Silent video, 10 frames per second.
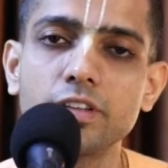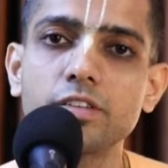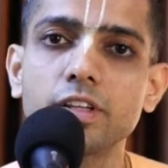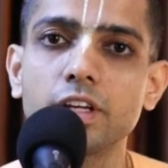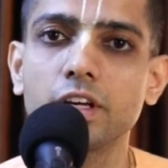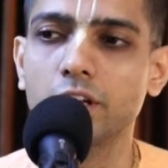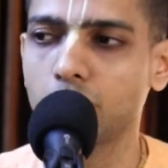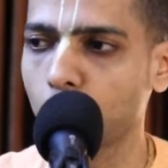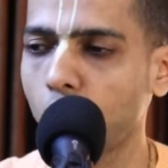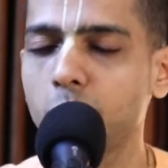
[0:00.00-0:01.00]
This
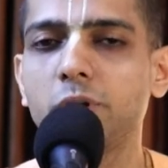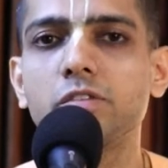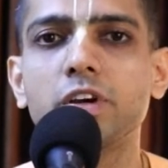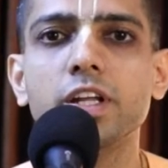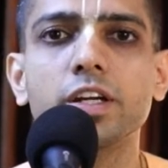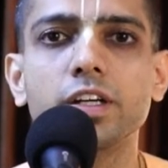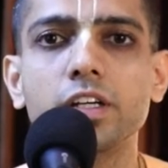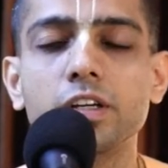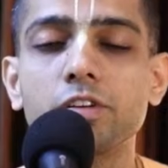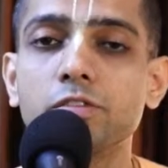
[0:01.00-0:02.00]
not being very
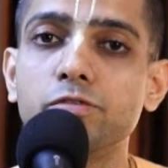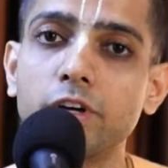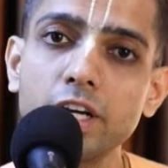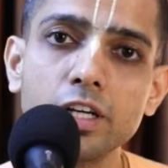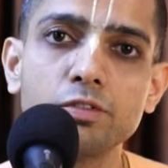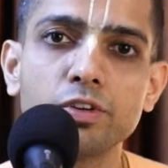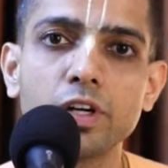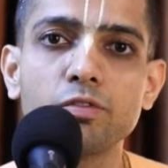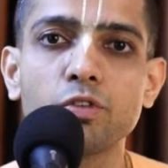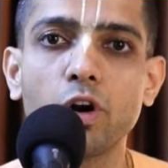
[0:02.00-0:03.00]
attentive is very
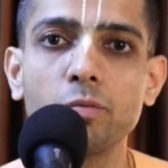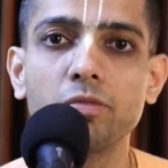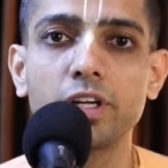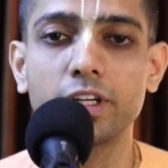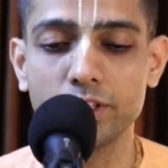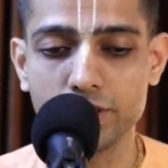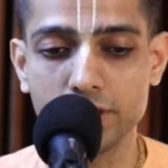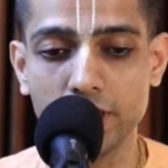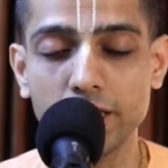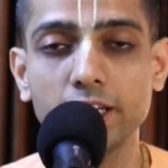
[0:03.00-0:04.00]
different from when it is
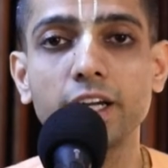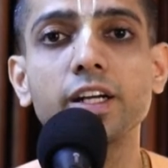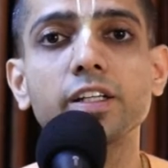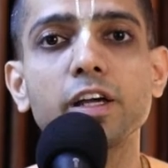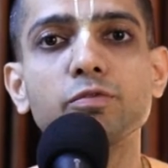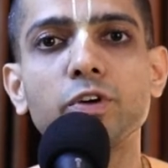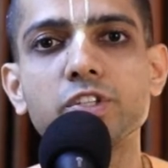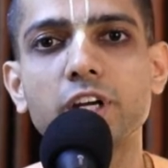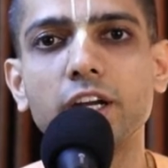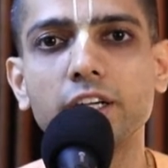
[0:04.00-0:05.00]
dedicated time for
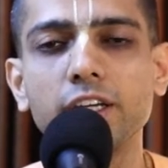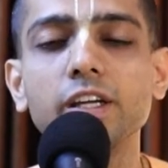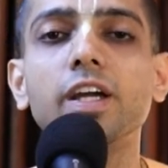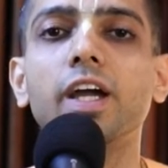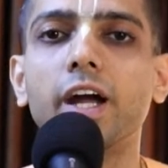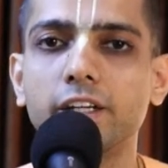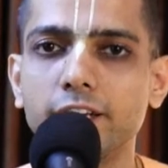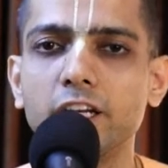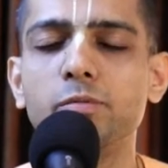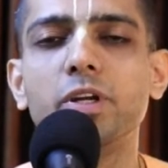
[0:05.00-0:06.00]
chanting and
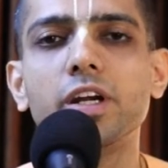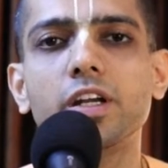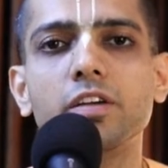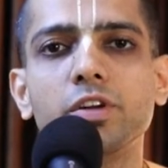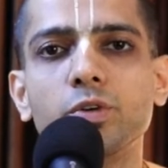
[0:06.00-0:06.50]
deliberately we